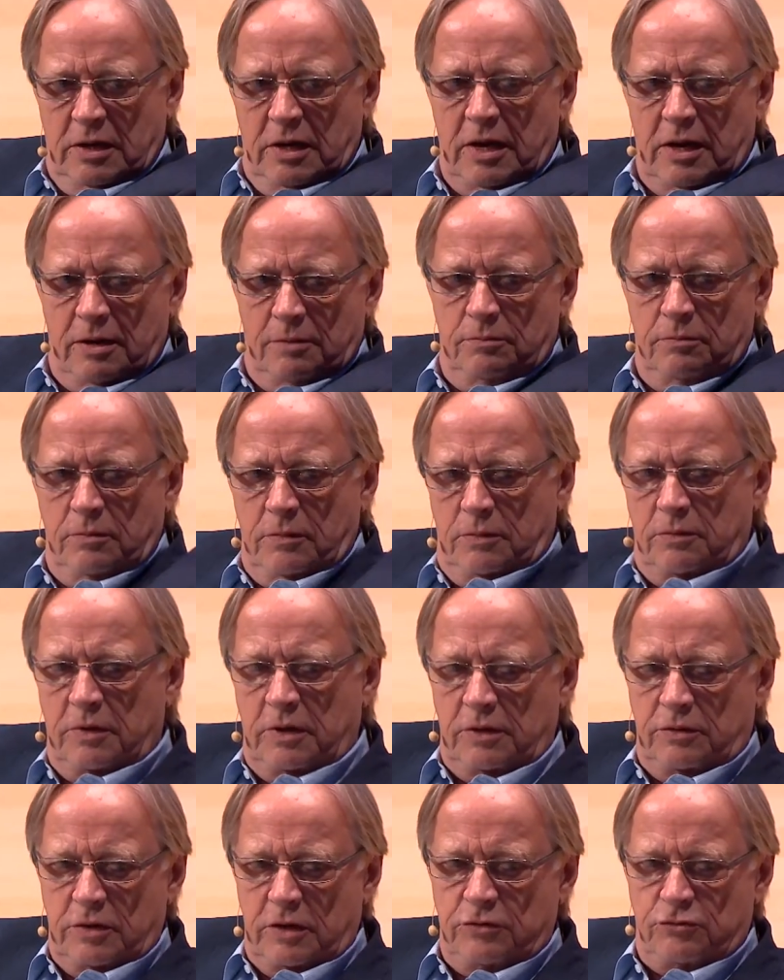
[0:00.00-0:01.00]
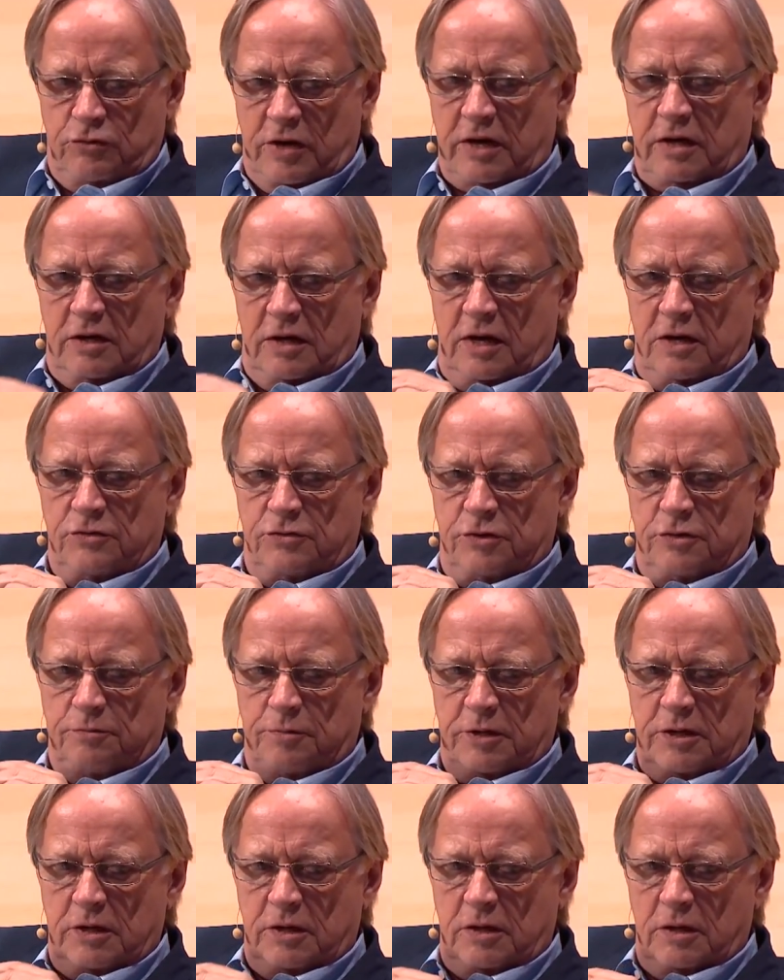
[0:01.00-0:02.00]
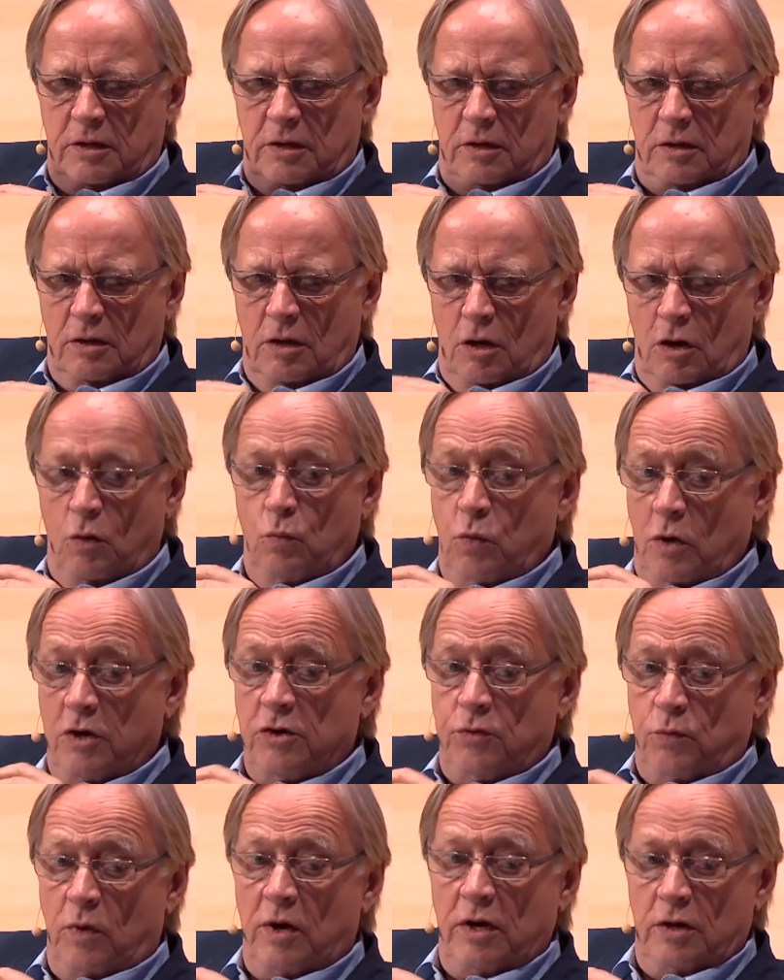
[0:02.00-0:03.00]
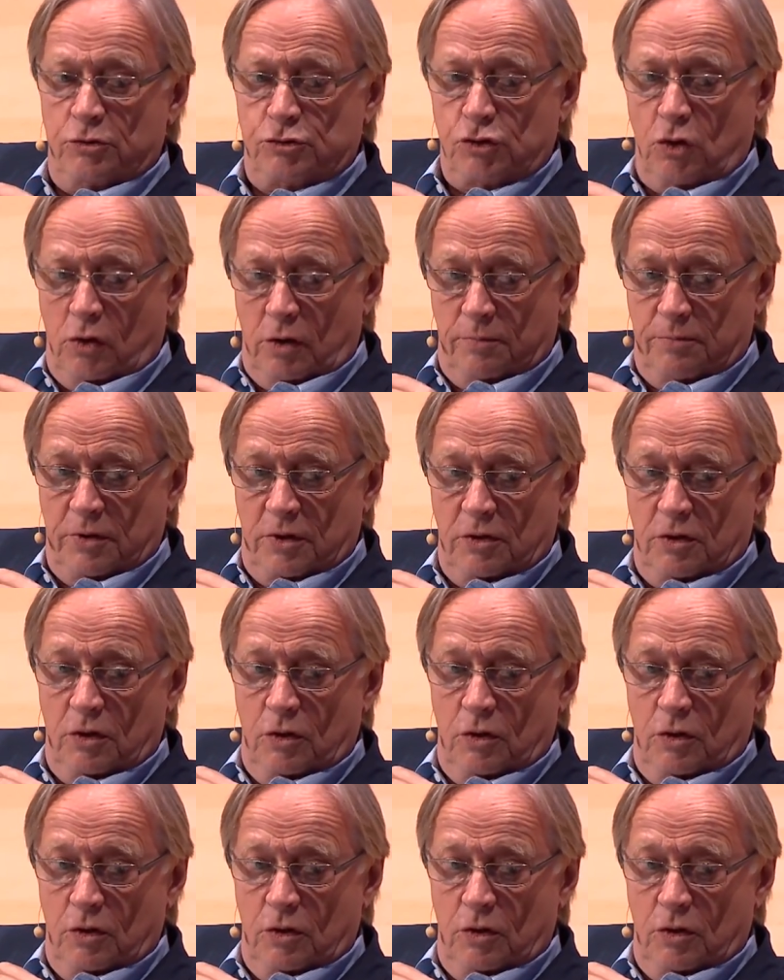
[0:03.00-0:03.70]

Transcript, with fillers: um, is recognized as being a worthwhile job,